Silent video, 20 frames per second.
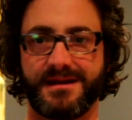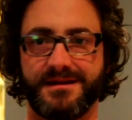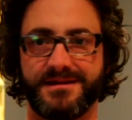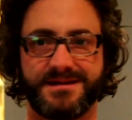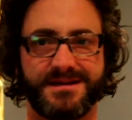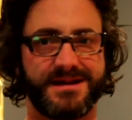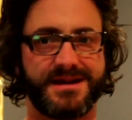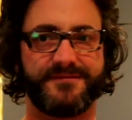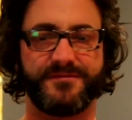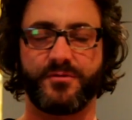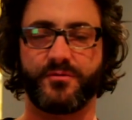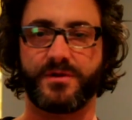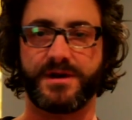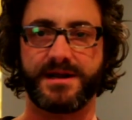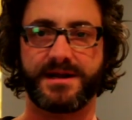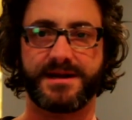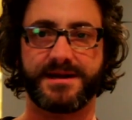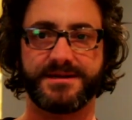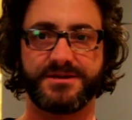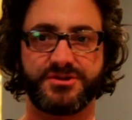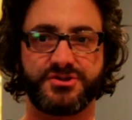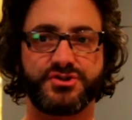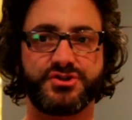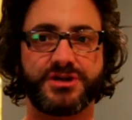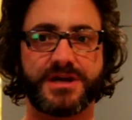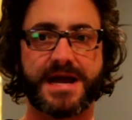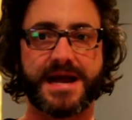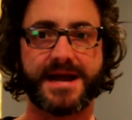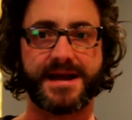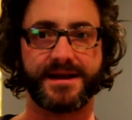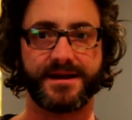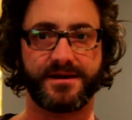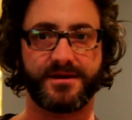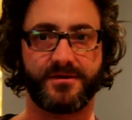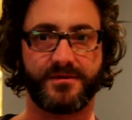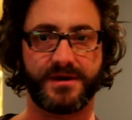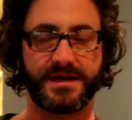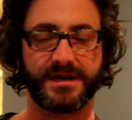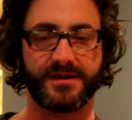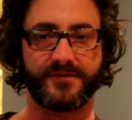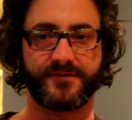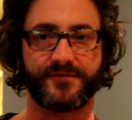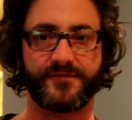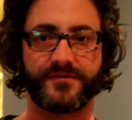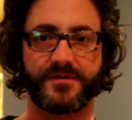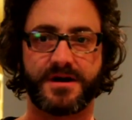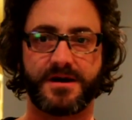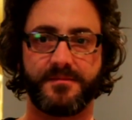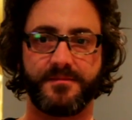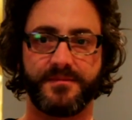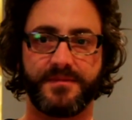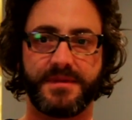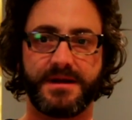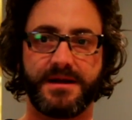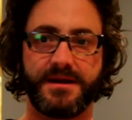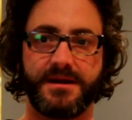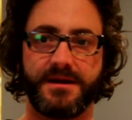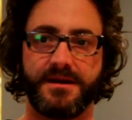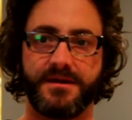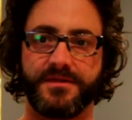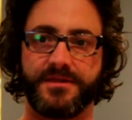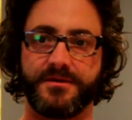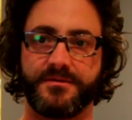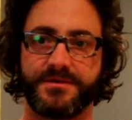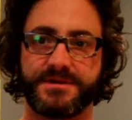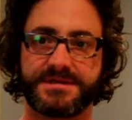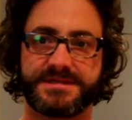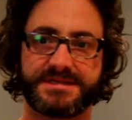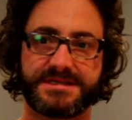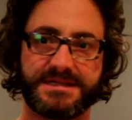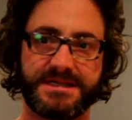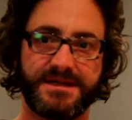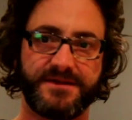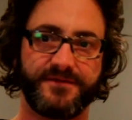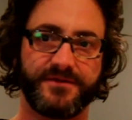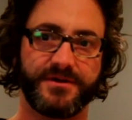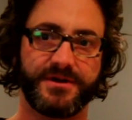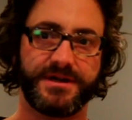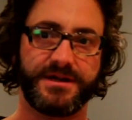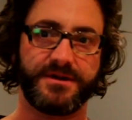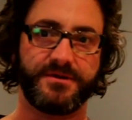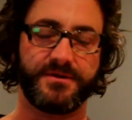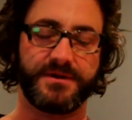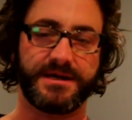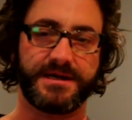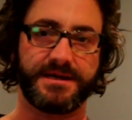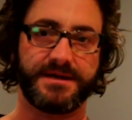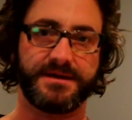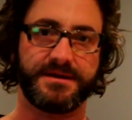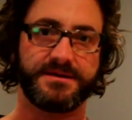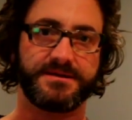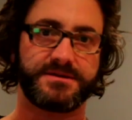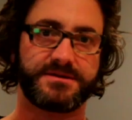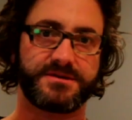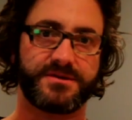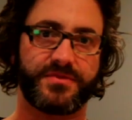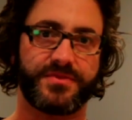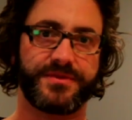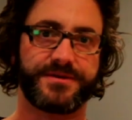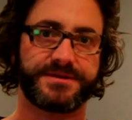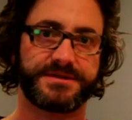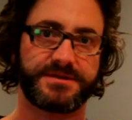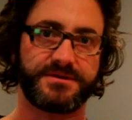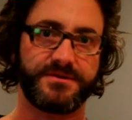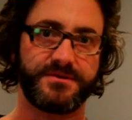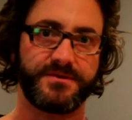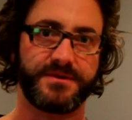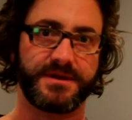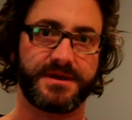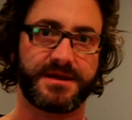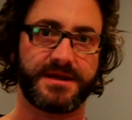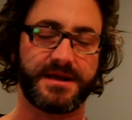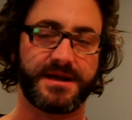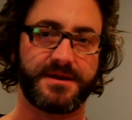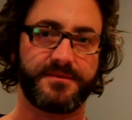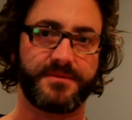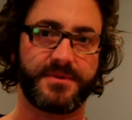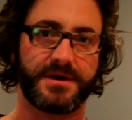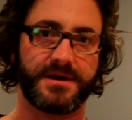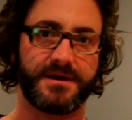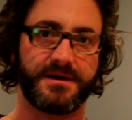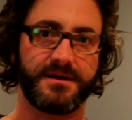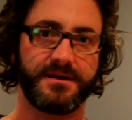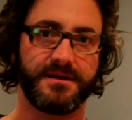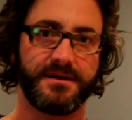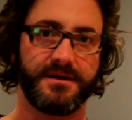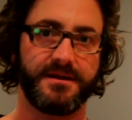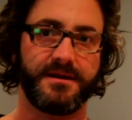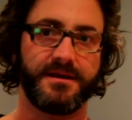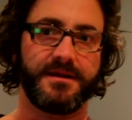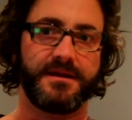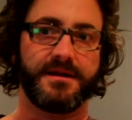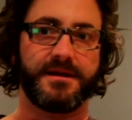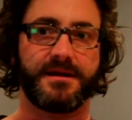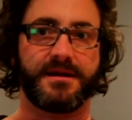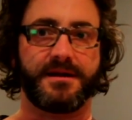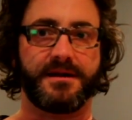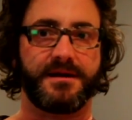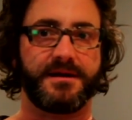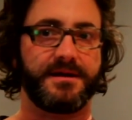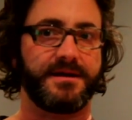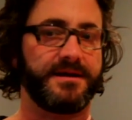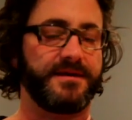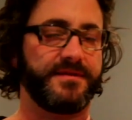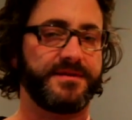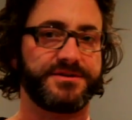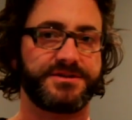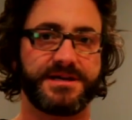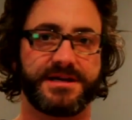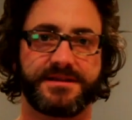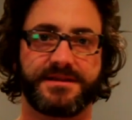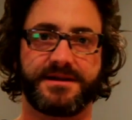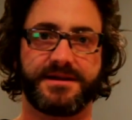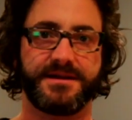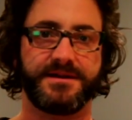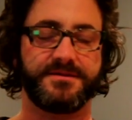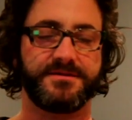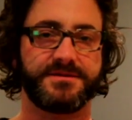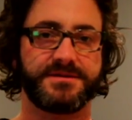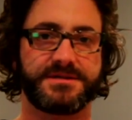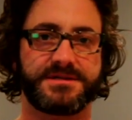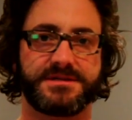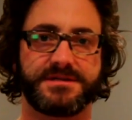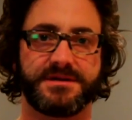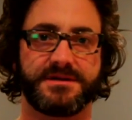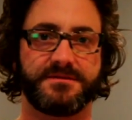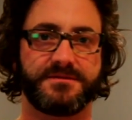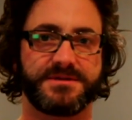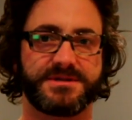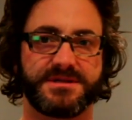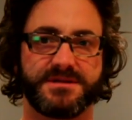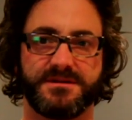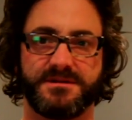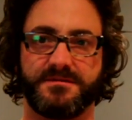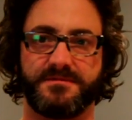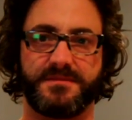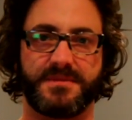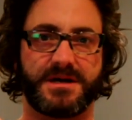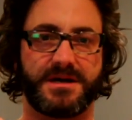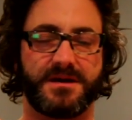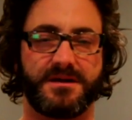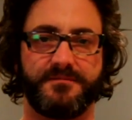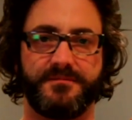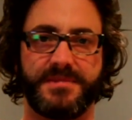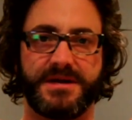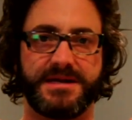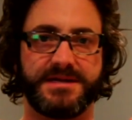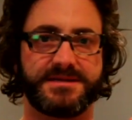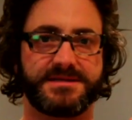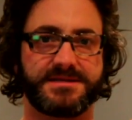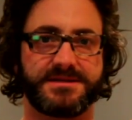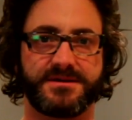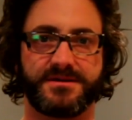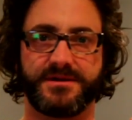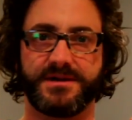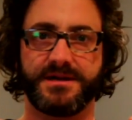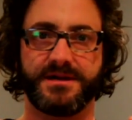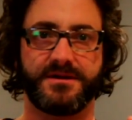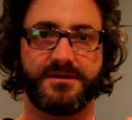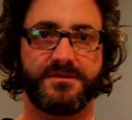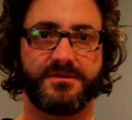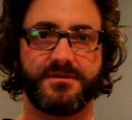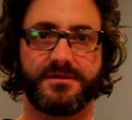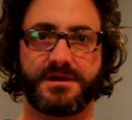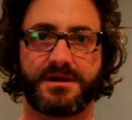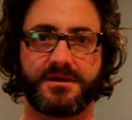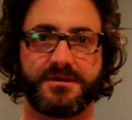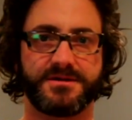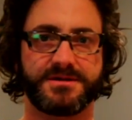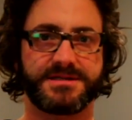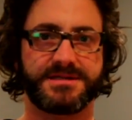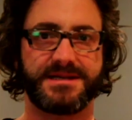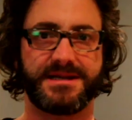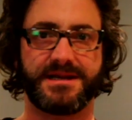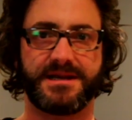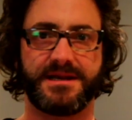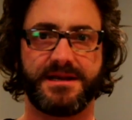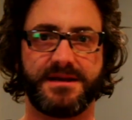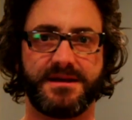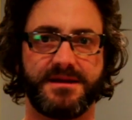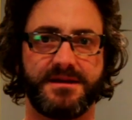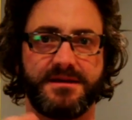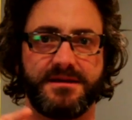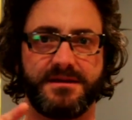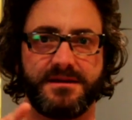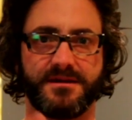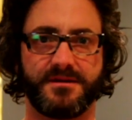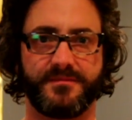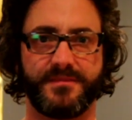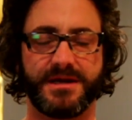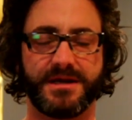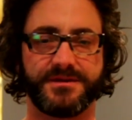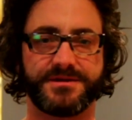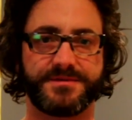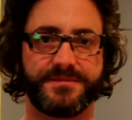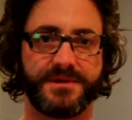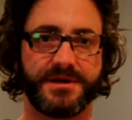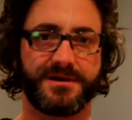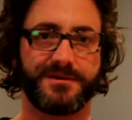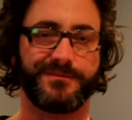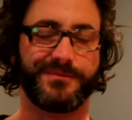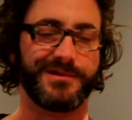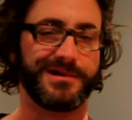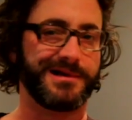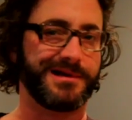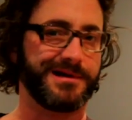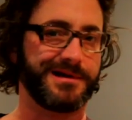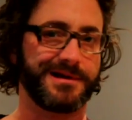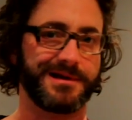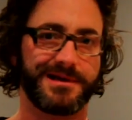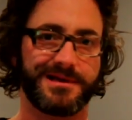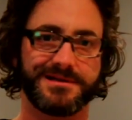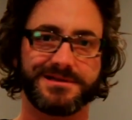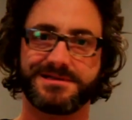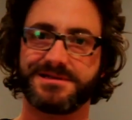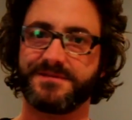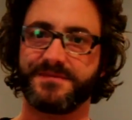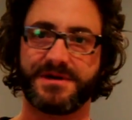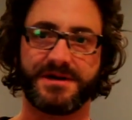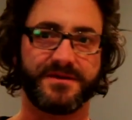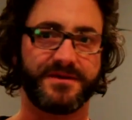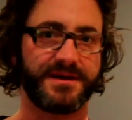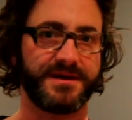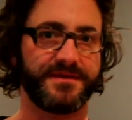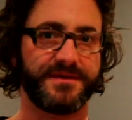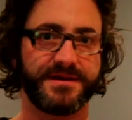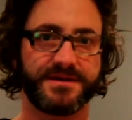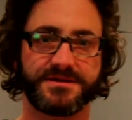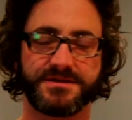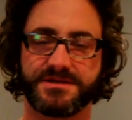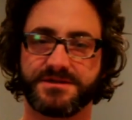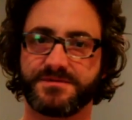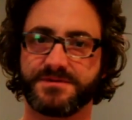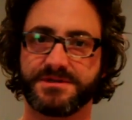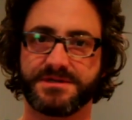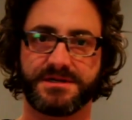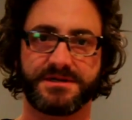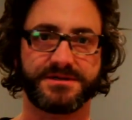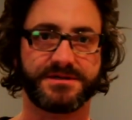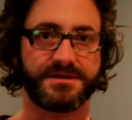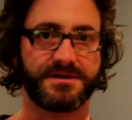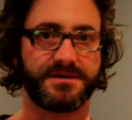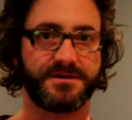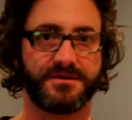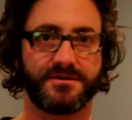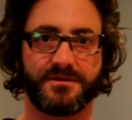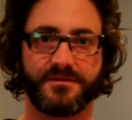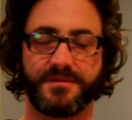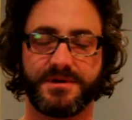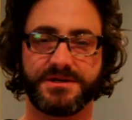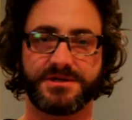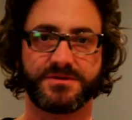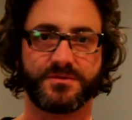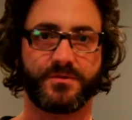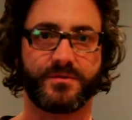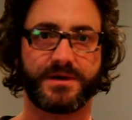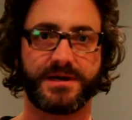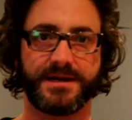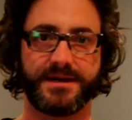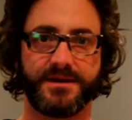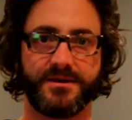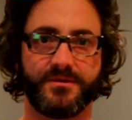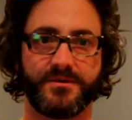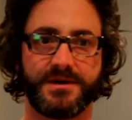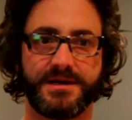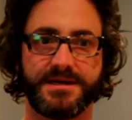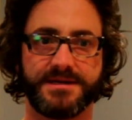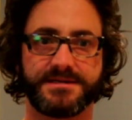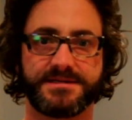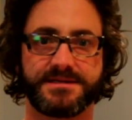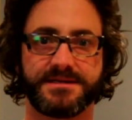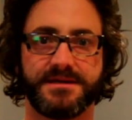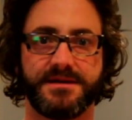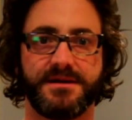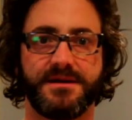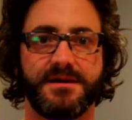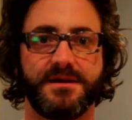didn't have the right kind of jack going from the receiver unit to the camera. And the jack that I used was a little mini stereo RCA, male-to-male plug, and somehow that thing just resulted in a whole bunch of white noise.